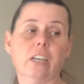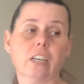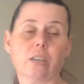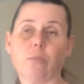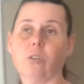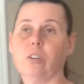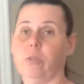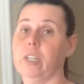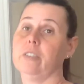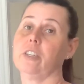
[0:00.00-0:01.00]

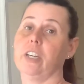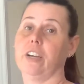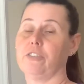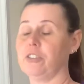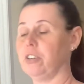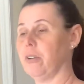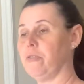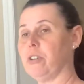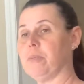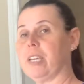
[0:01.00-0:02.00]
Good afternoon. I'm
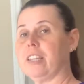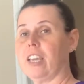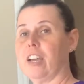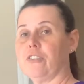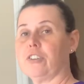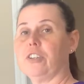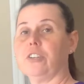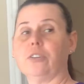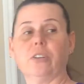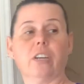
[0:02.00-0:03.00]
filming it in the
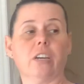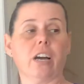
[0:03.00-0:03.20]
afternoon.